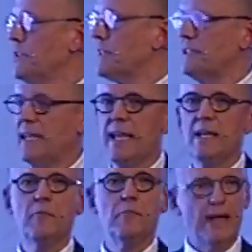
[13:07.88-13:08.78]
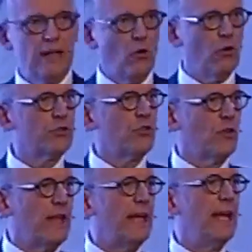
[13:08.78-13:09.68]
succeed, and
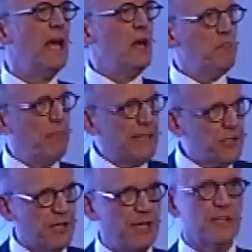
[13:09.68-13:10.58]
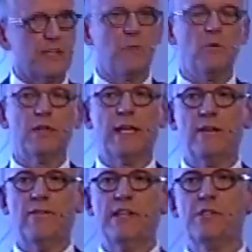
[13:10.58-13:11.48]
also then matching some of the
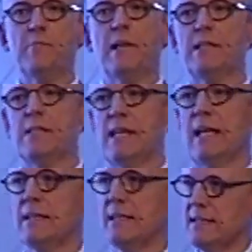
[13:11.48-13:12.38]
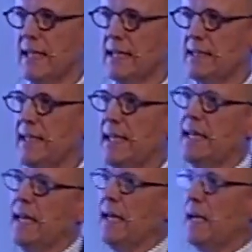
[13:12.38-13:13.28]
investments that
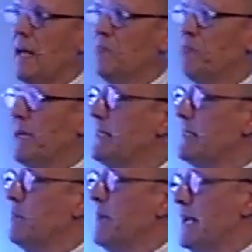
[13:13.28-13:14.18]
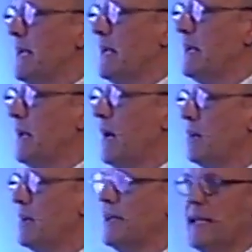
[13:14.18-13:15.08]
the companies are making in
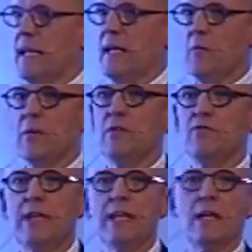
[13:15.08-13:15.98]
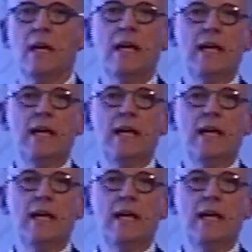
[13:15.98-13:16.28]
R&D with real